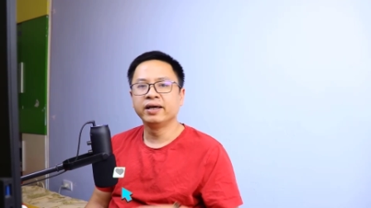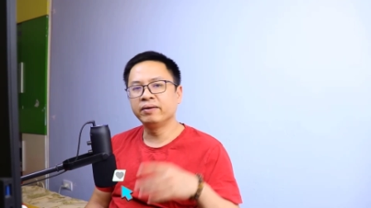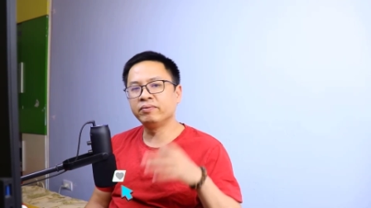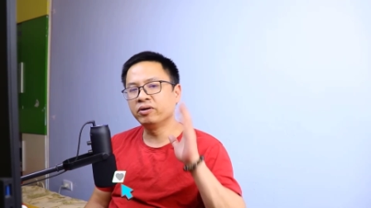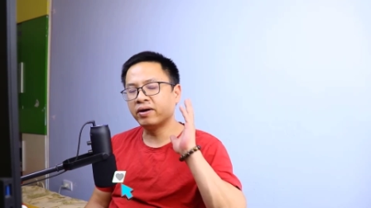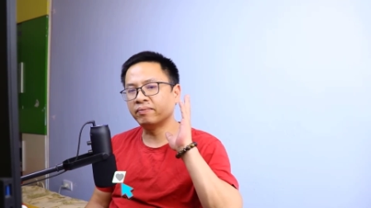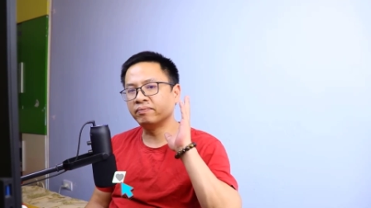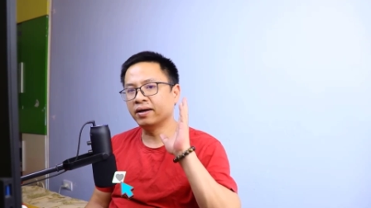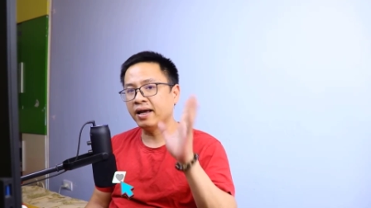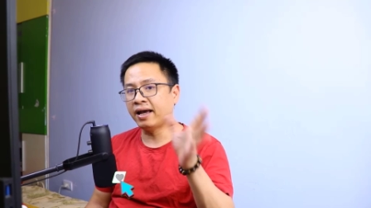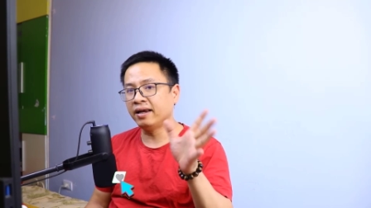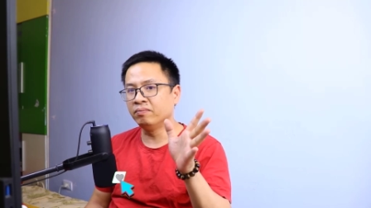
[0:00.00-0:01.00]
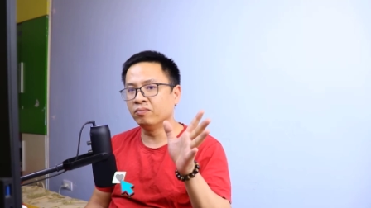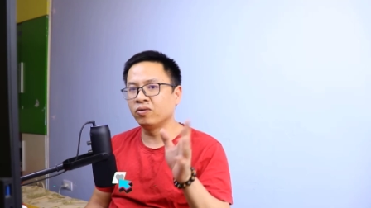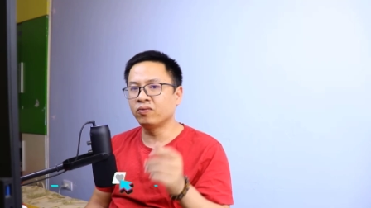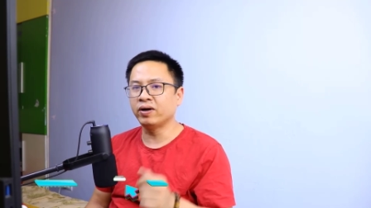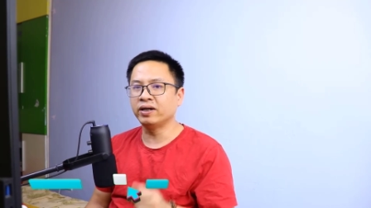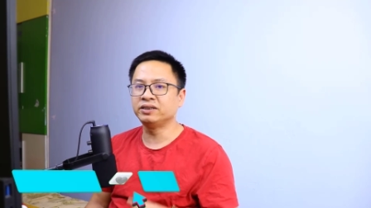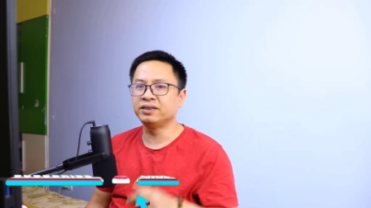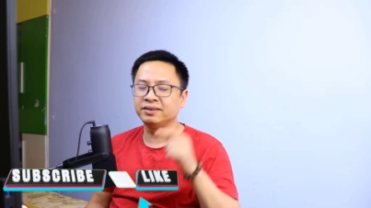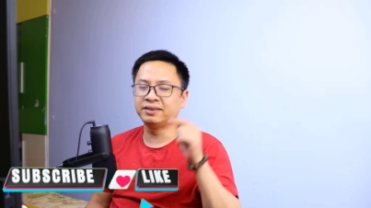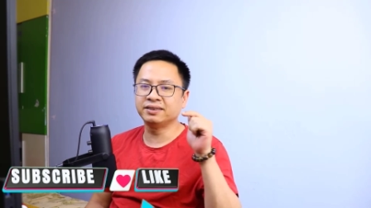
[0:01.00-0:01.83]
If you have any more questions,